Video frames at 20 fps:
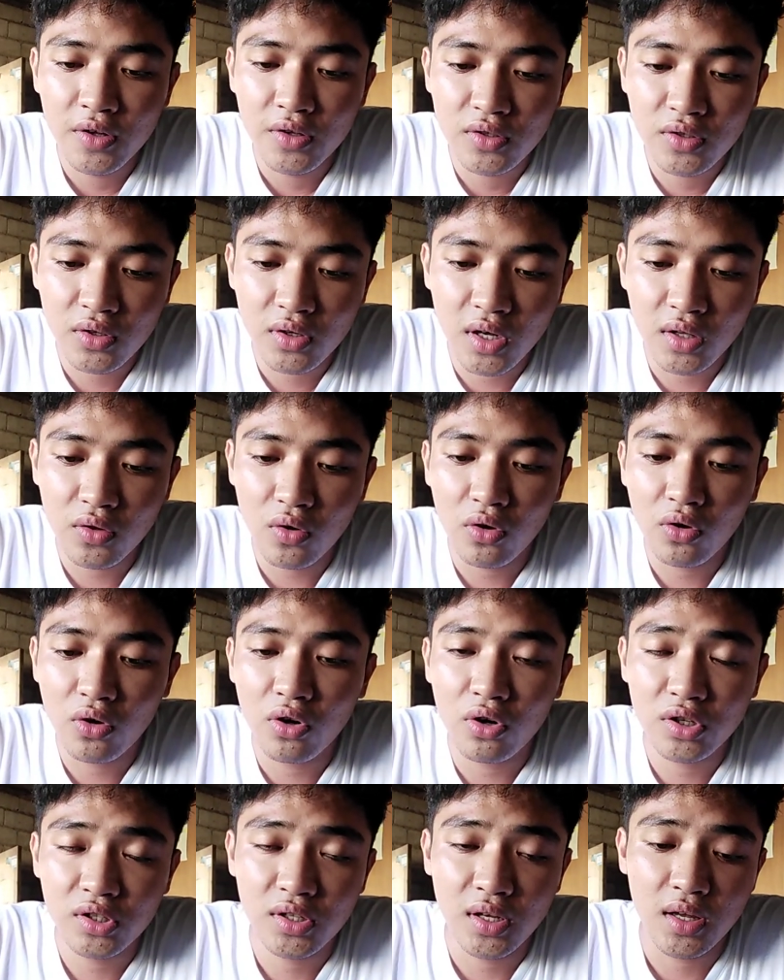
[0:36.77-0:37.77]
So that
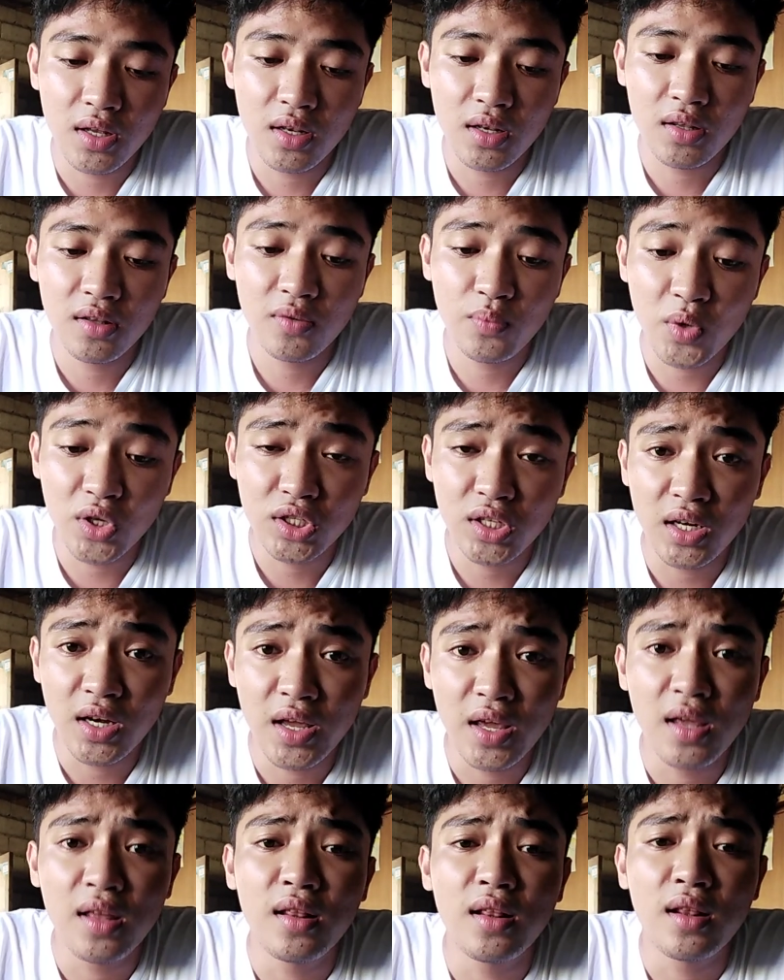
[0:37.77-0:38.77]
occurs
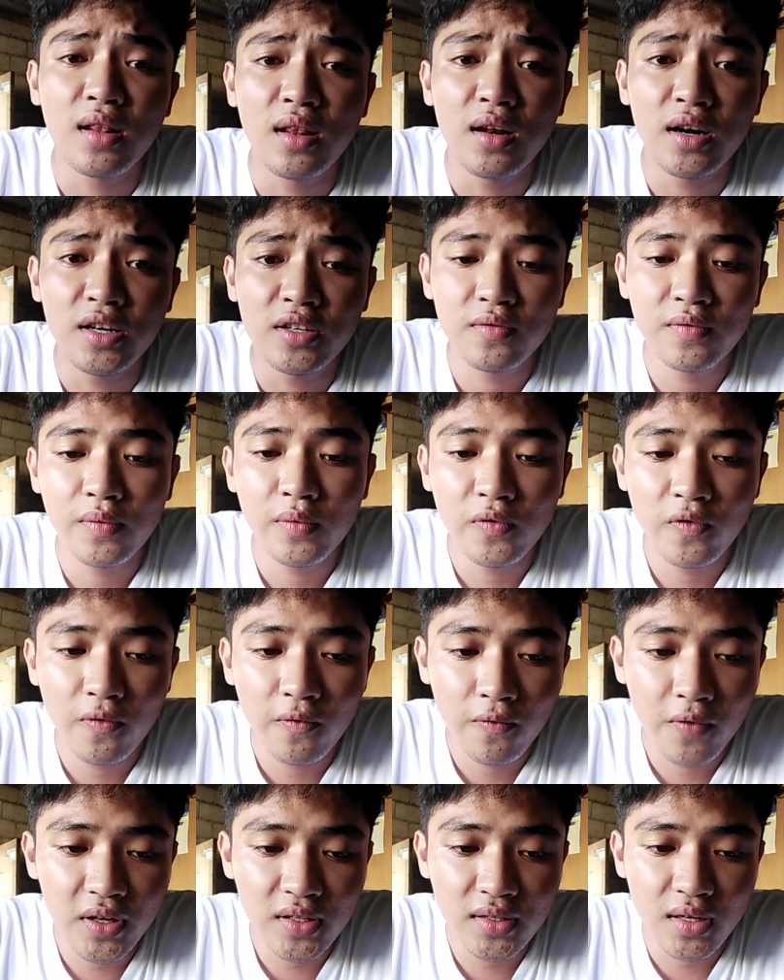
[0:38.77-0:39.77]
especially in large
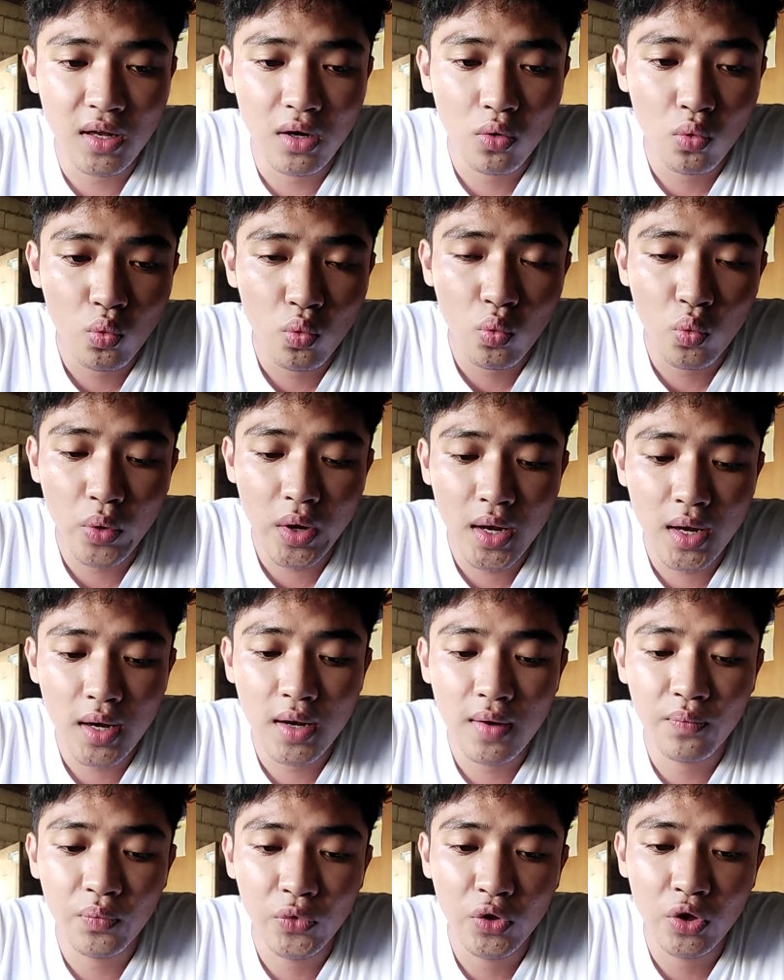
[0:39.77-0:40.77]
vessel when